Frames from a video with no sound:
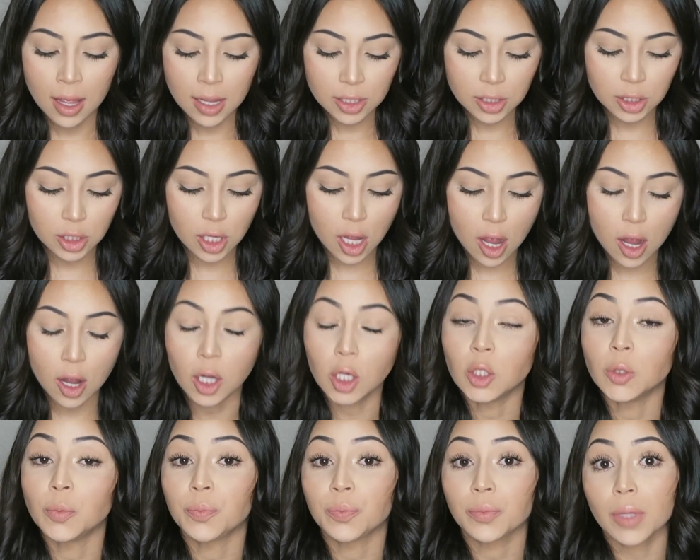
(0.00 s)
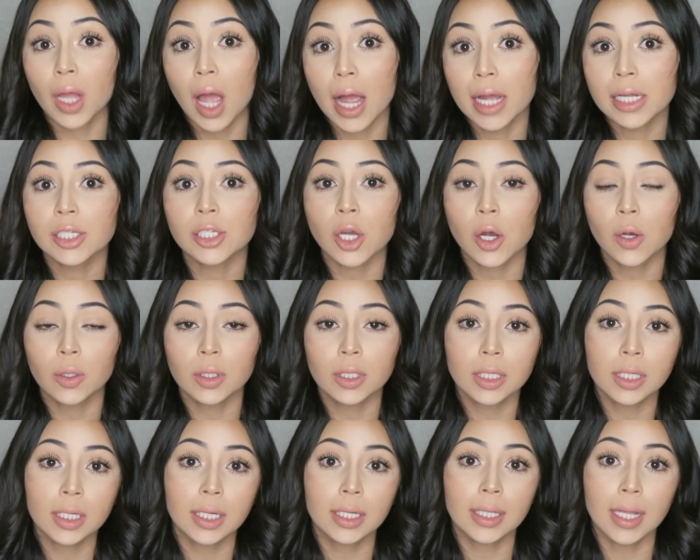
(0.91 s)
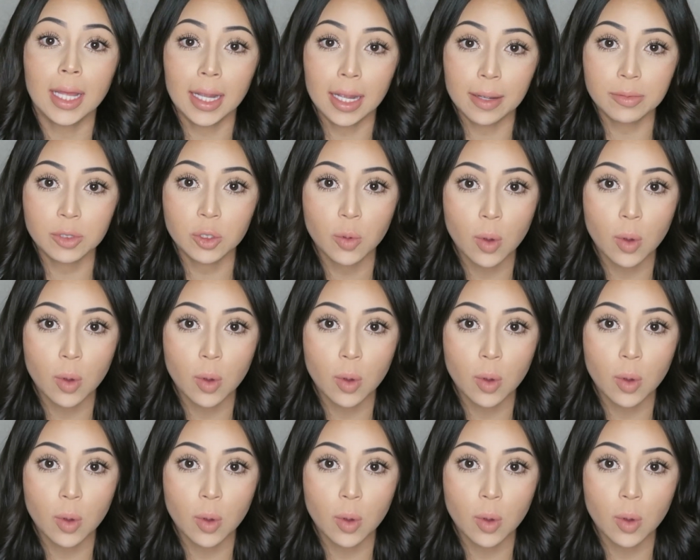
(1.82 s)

So I don't look like I'm